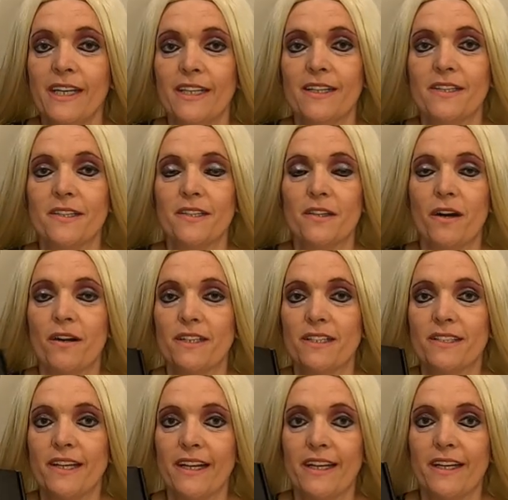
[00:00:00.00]
This is our
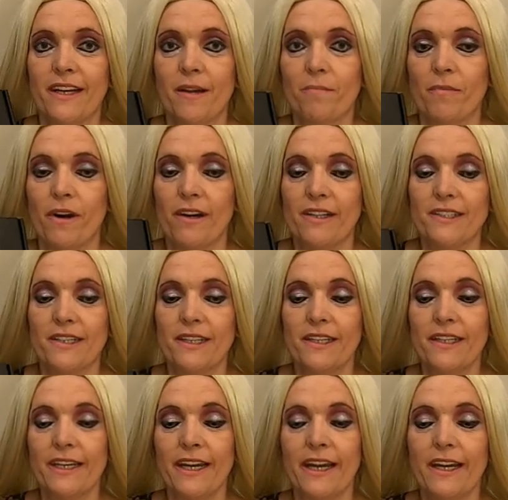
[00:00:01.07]
second
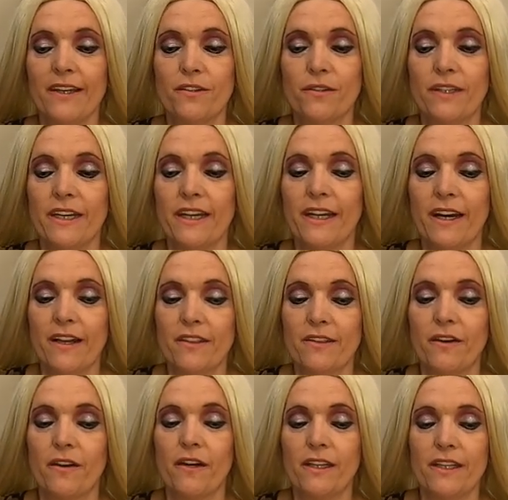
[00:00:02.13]
unboxing, and today I
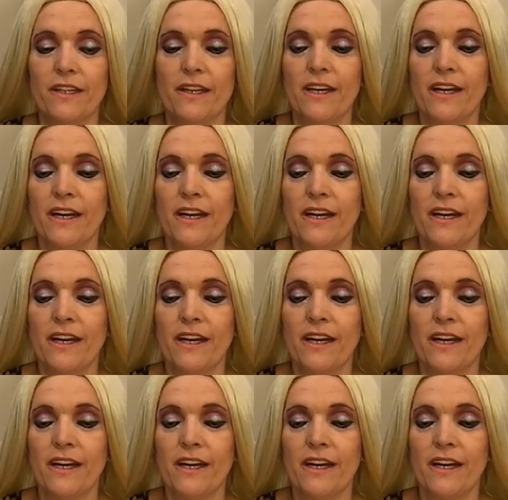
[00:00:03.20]
thought